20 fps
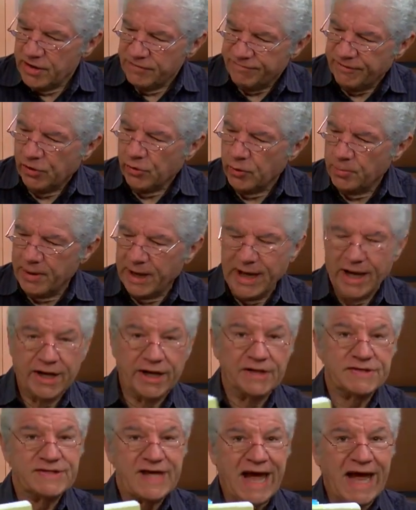Fungal
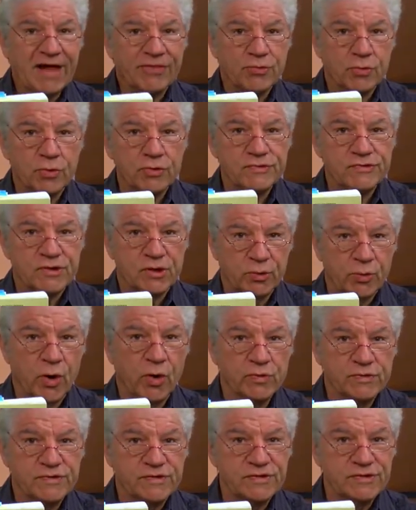Bionics,
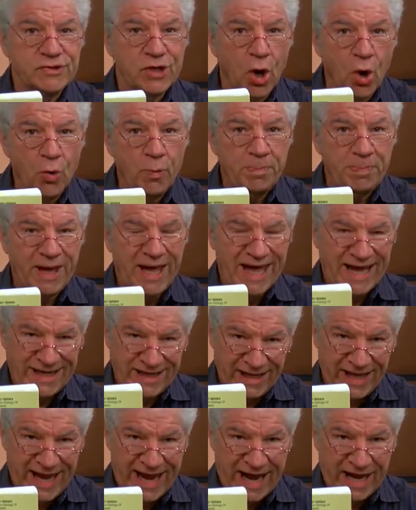Atherosclerosis, Hope at
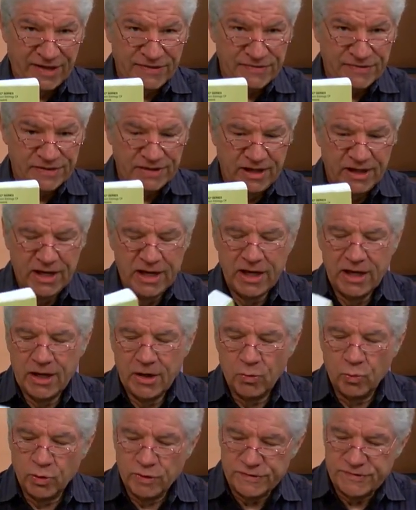Last,
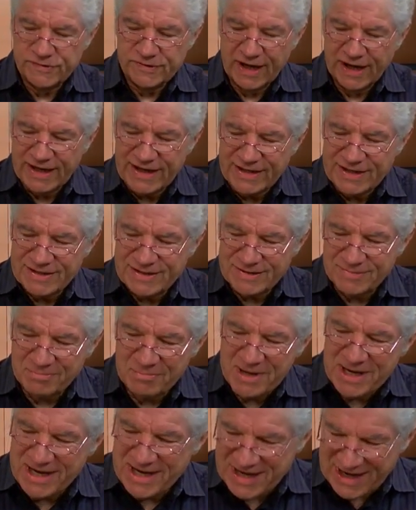was signed to
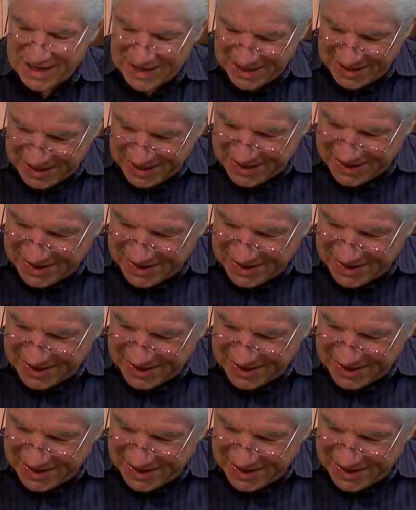me.